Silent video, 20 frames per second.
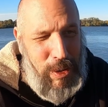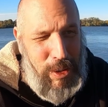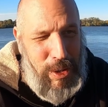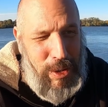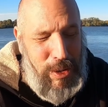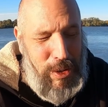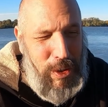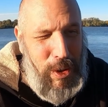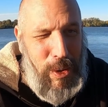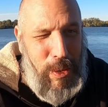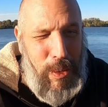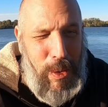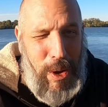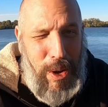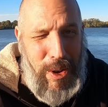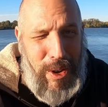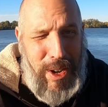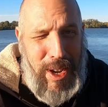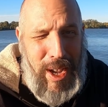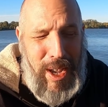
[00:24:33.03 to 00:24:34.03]
that the salt
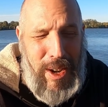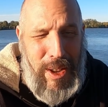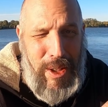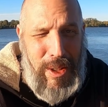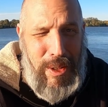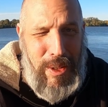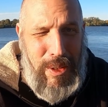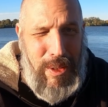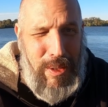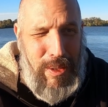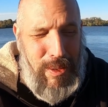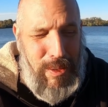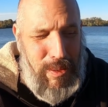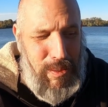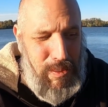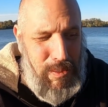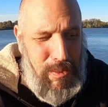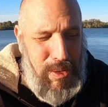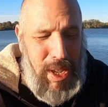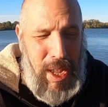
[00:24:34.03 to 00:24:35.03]
water kind of
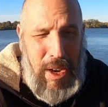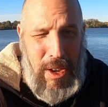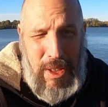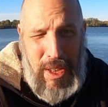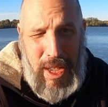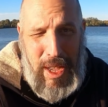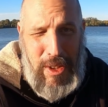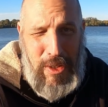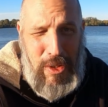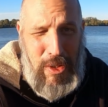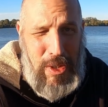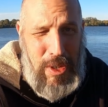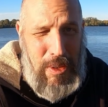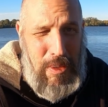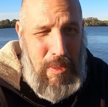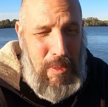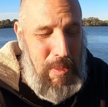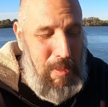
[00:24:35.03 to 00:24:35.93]
sanitizes it.